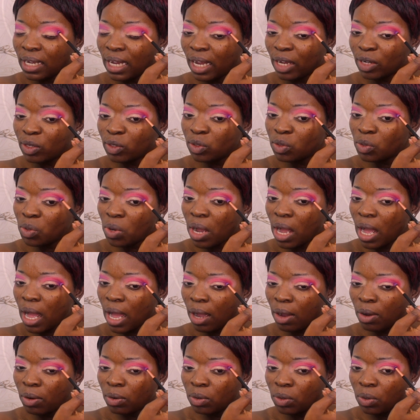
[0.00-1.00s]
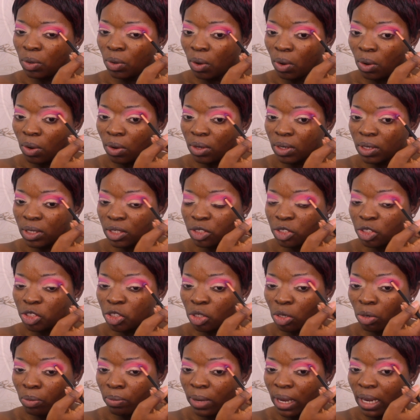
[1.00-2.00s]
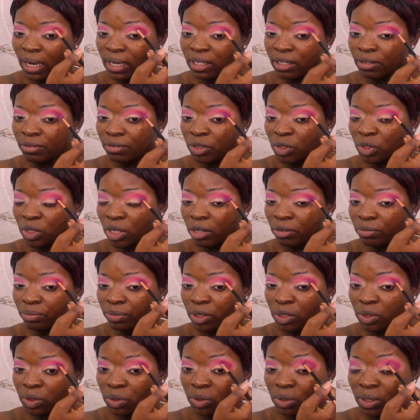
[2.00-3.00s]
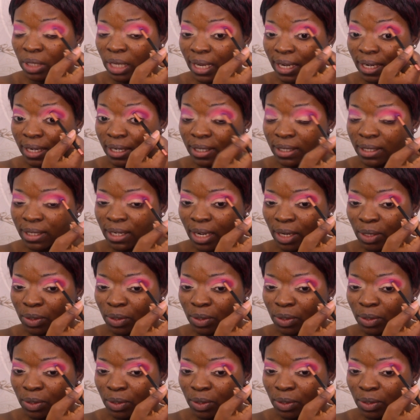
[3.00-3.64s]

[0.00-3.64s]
I don't know how long Chioma and the video have been together.